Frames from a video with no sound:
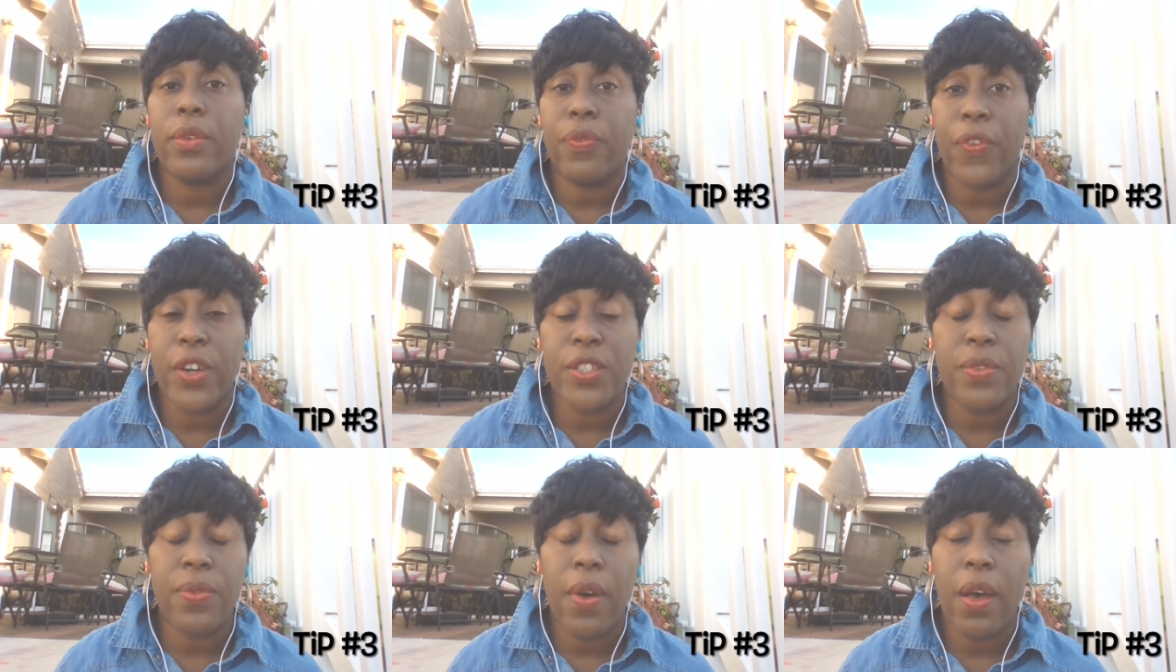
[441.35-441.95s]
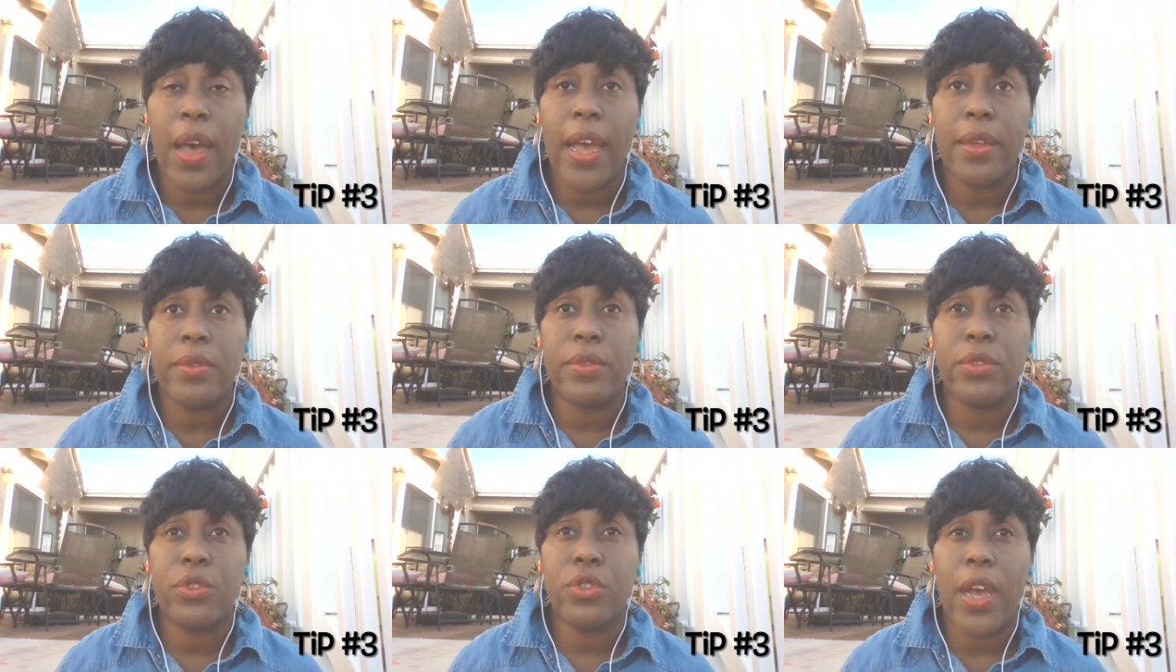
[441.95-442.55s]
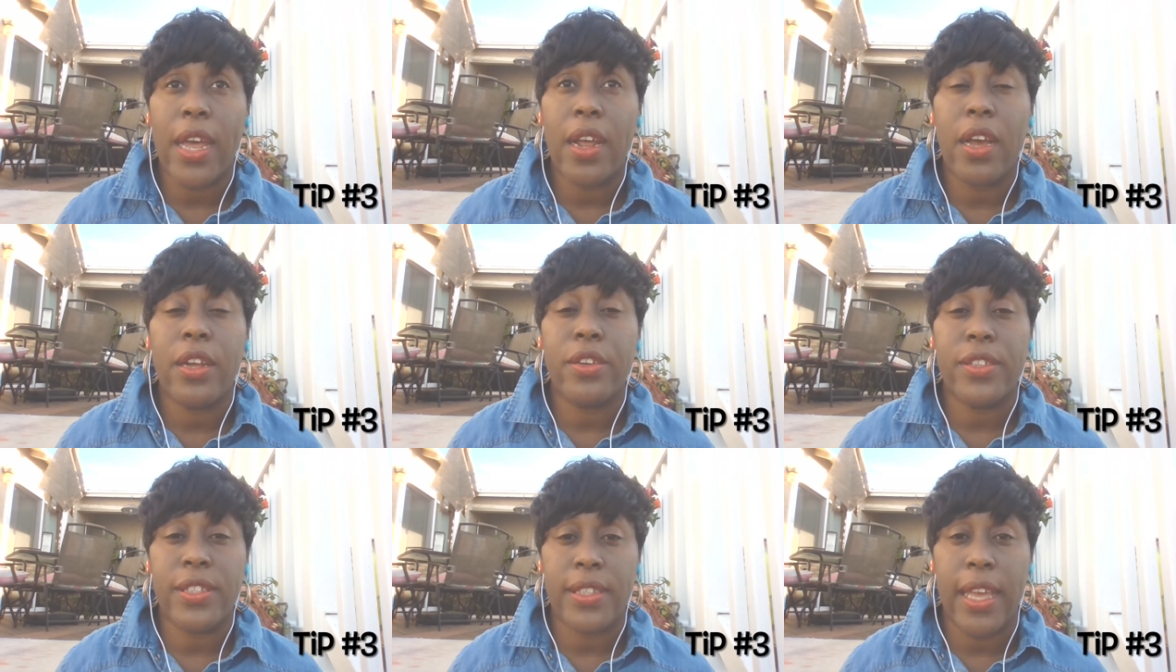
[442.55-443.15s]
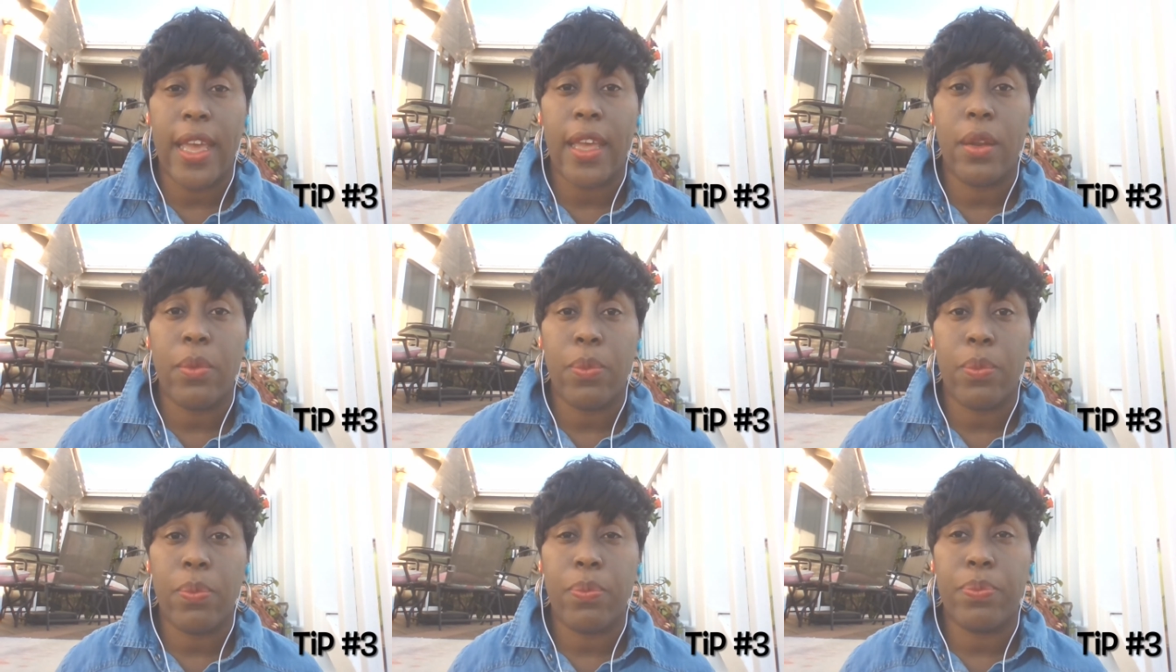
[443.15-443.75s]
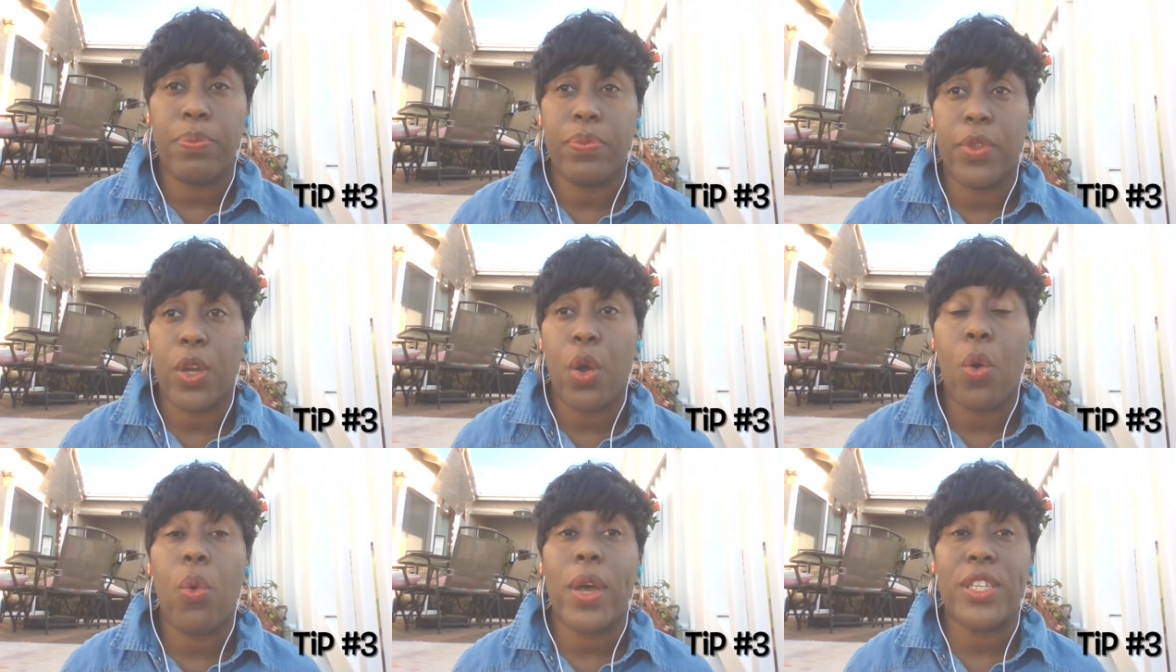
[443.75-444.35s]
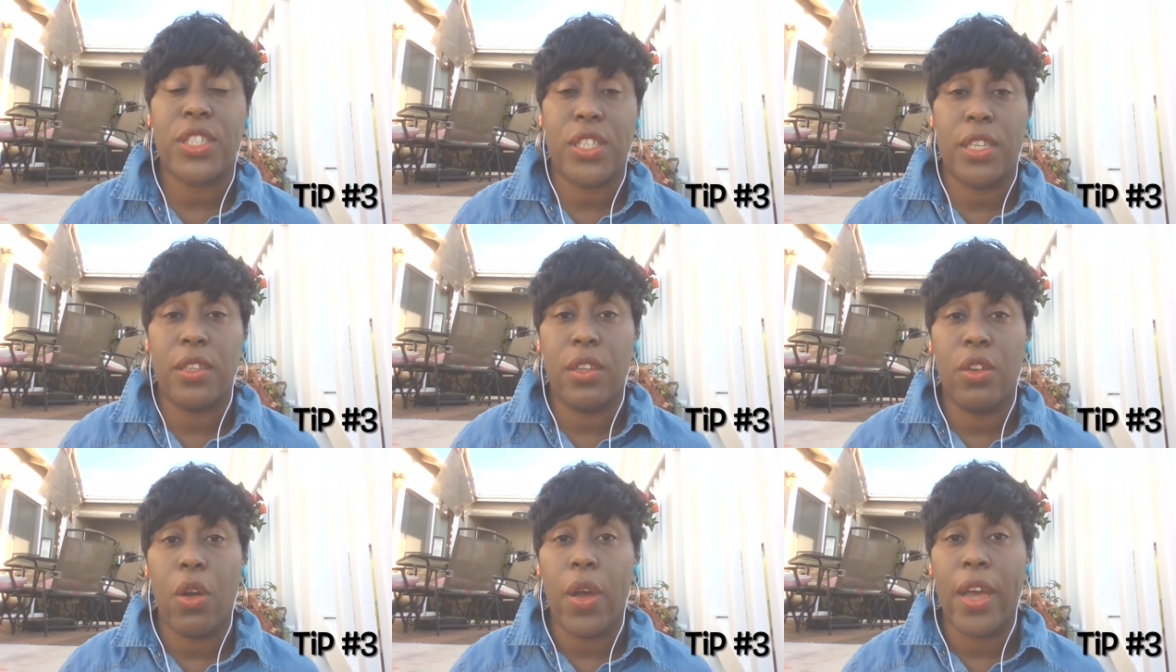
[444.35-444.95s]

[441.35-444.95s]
first of all, I try to understand the question,